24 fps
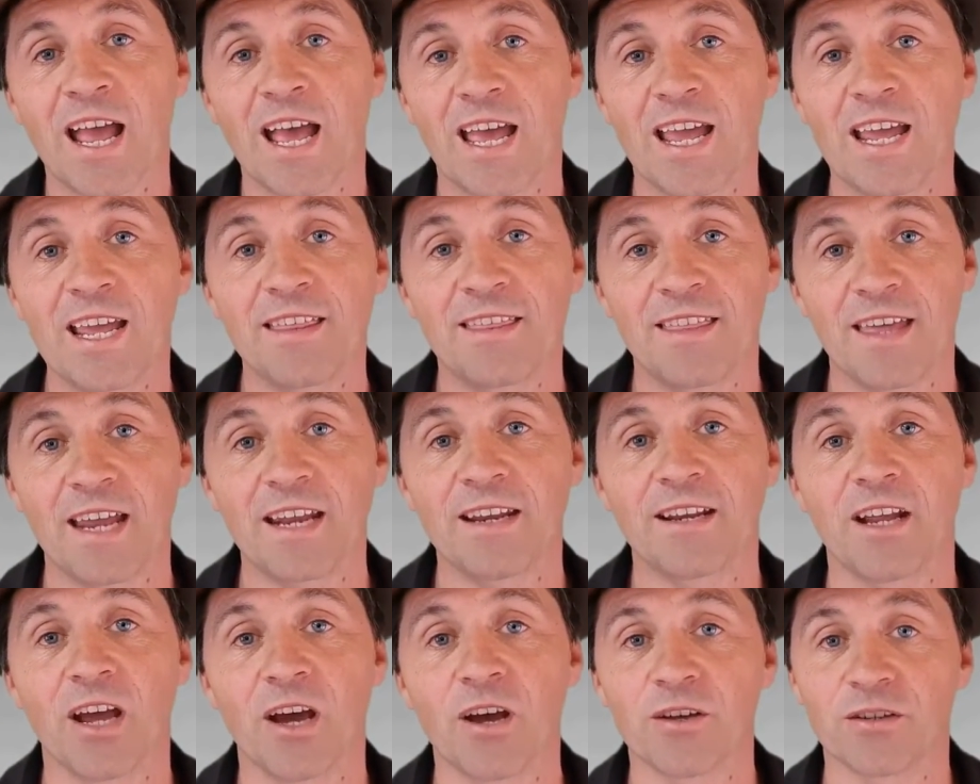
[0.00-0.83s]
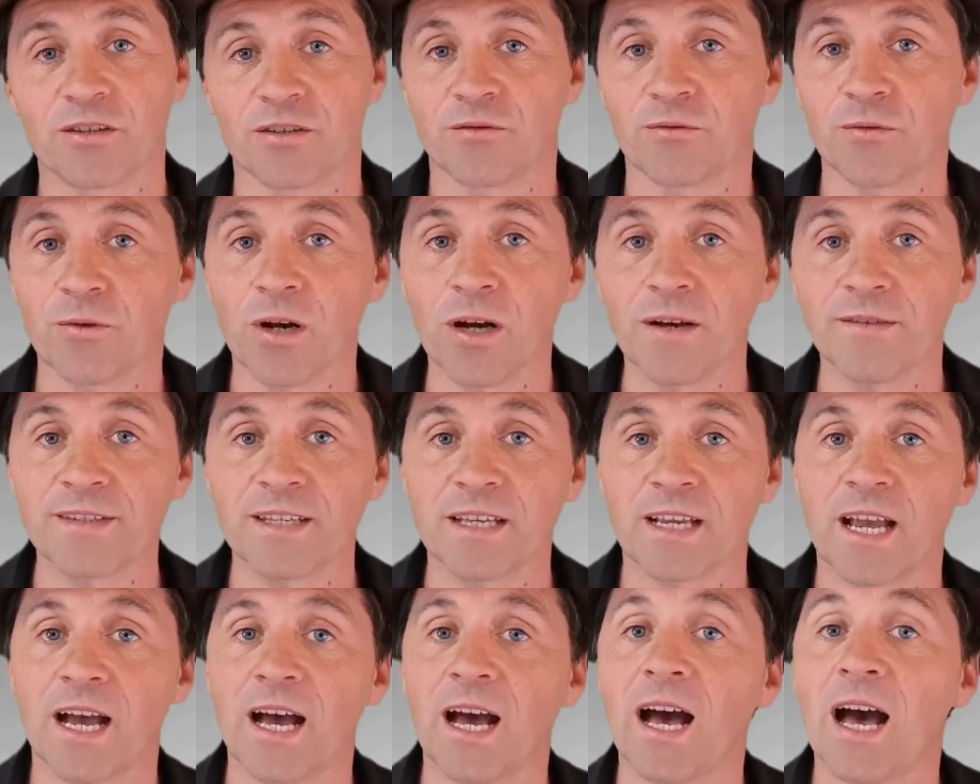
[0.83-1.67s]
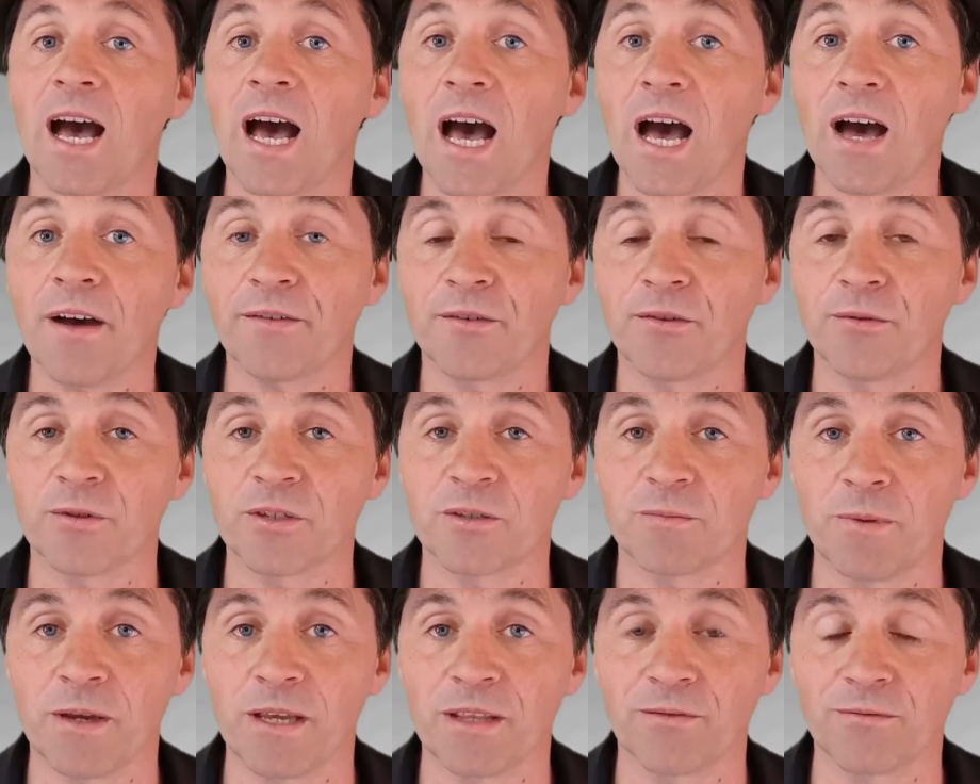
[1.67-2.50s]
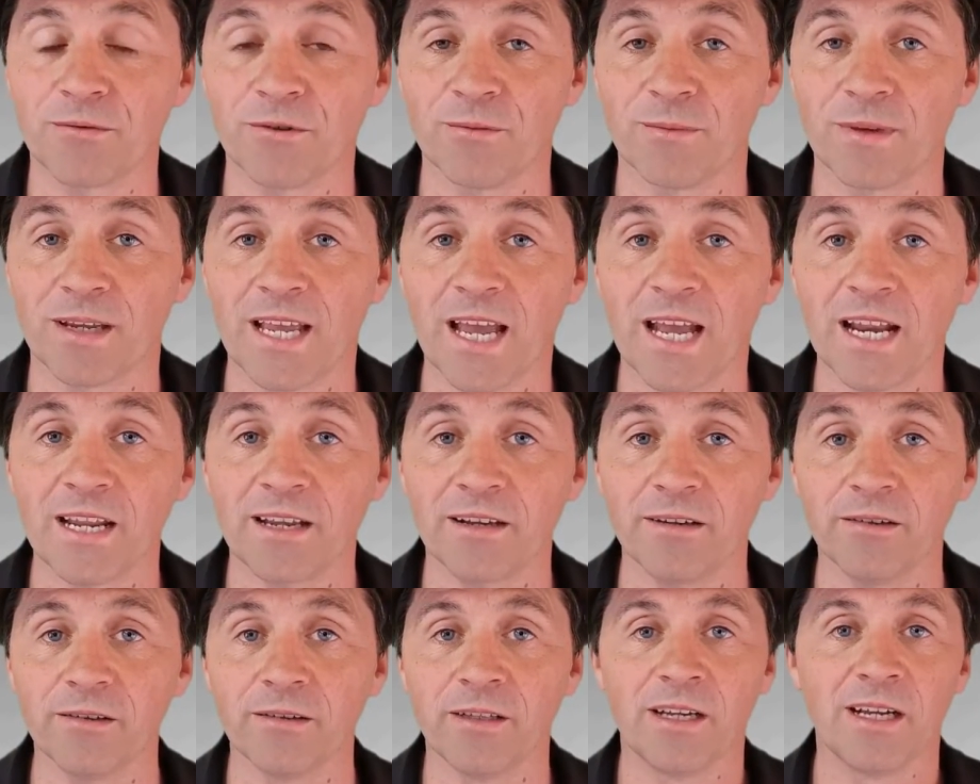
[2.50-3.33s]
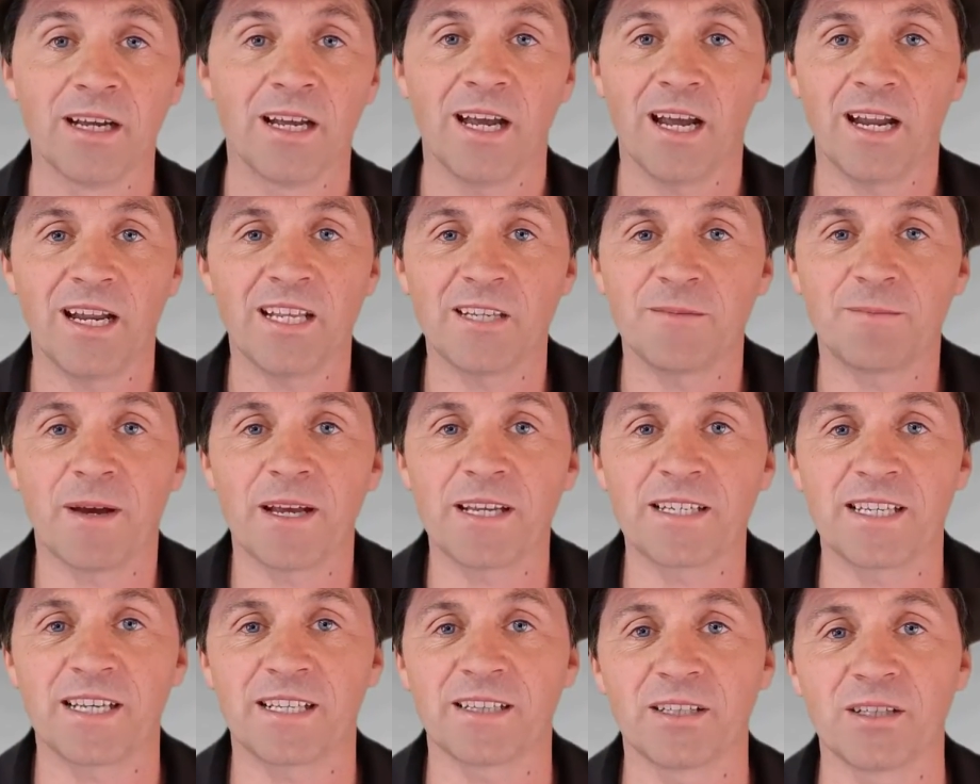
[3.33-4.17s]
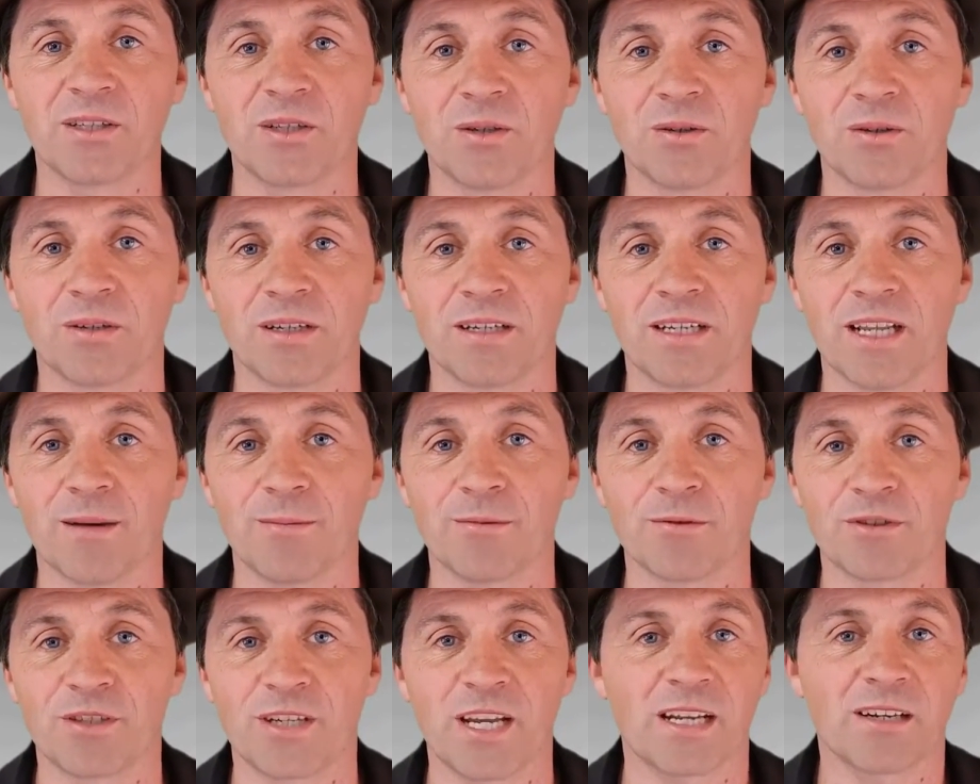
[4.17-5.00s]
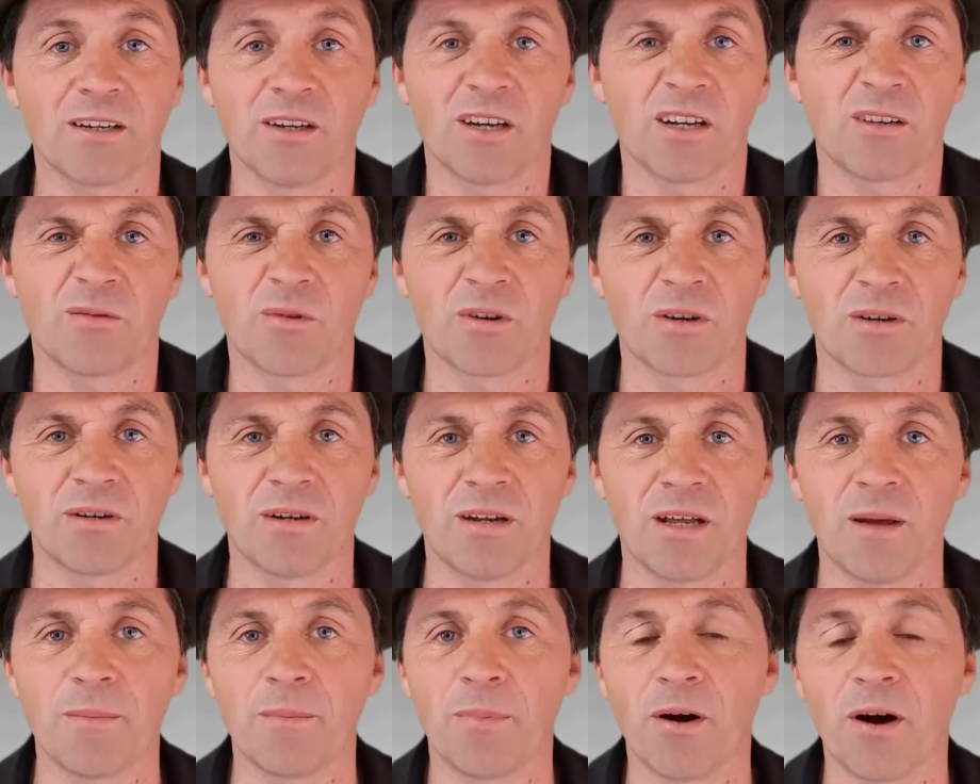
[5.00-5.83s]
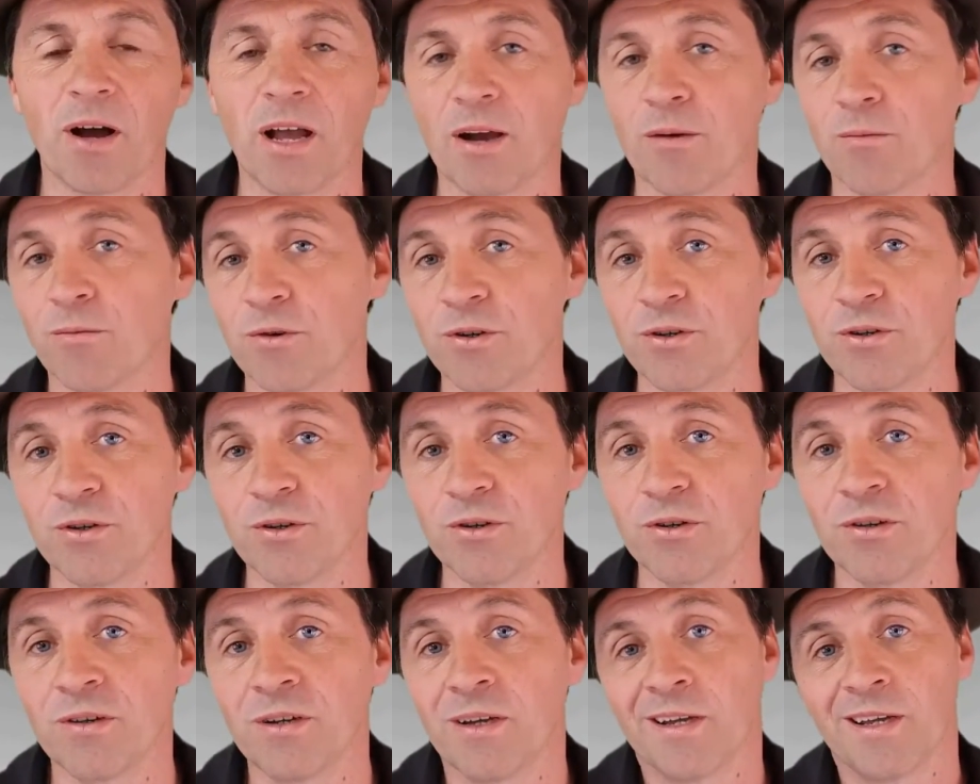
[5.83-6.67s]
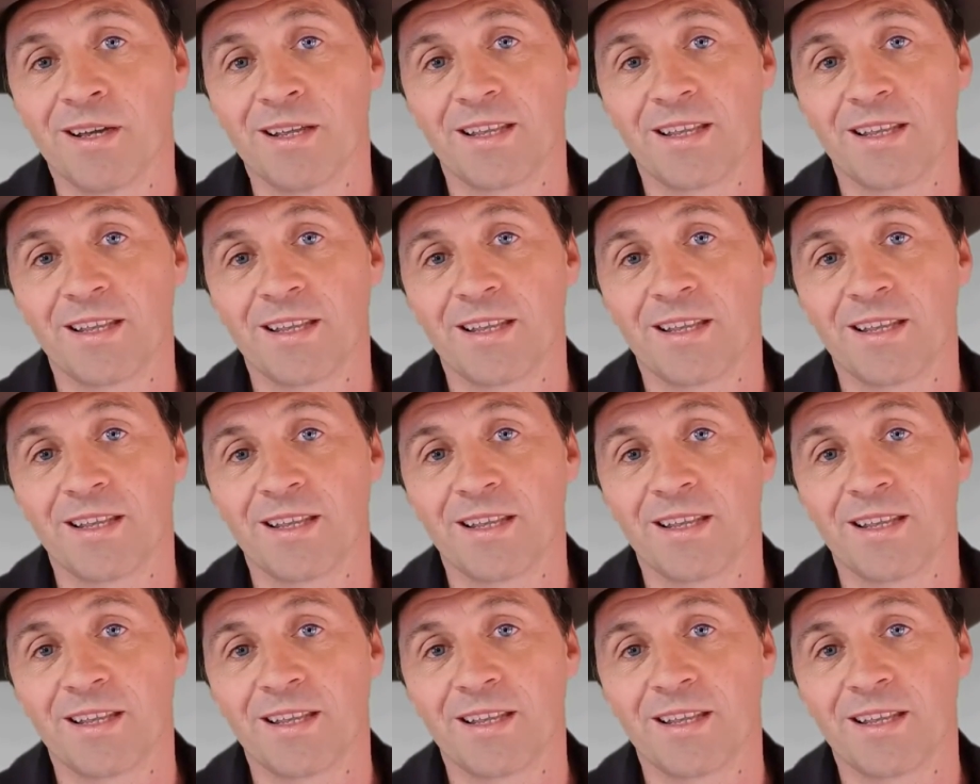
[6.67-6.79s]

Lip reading: he then goes and drives the car after it's been through mechanical, and he's basically doing a double check like what a buyer would do.